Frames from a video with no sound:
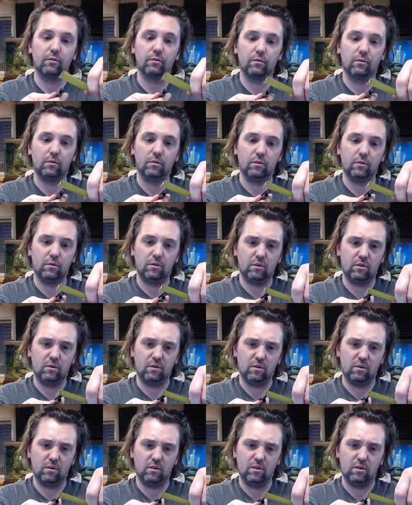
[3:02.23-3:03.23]

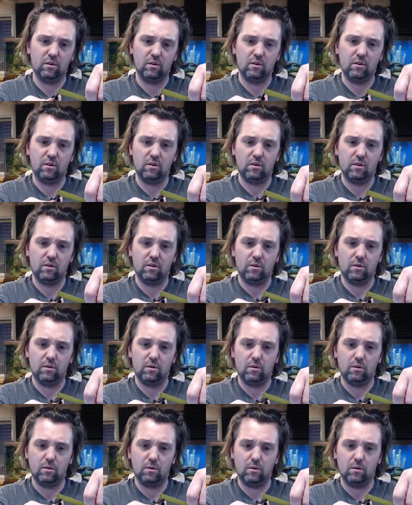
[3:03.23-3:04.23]

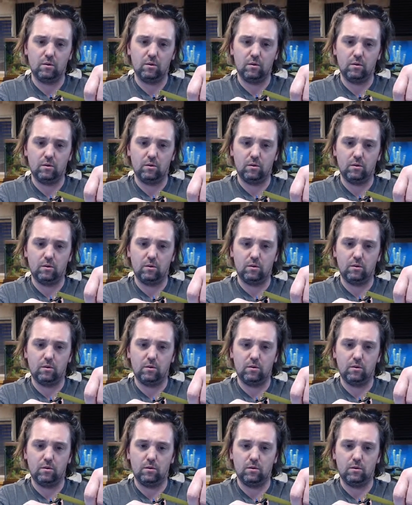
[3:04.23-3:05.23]

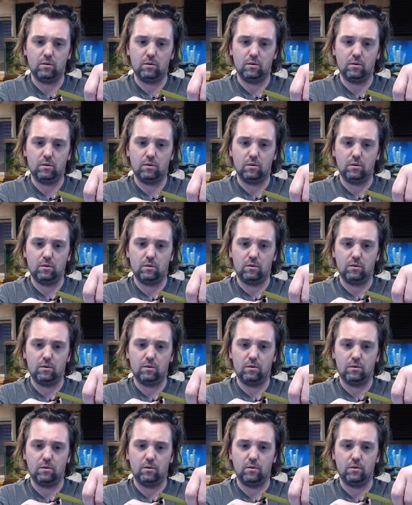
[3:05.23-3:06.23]

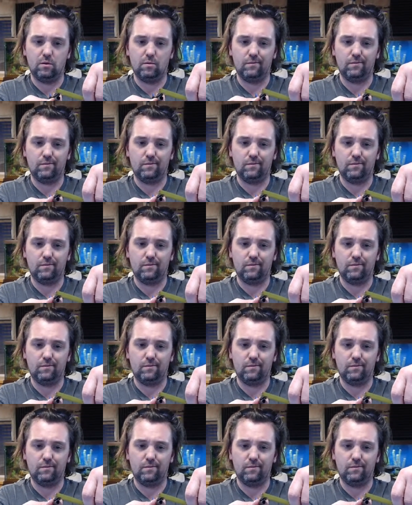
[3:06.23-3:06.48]
(no one is talking)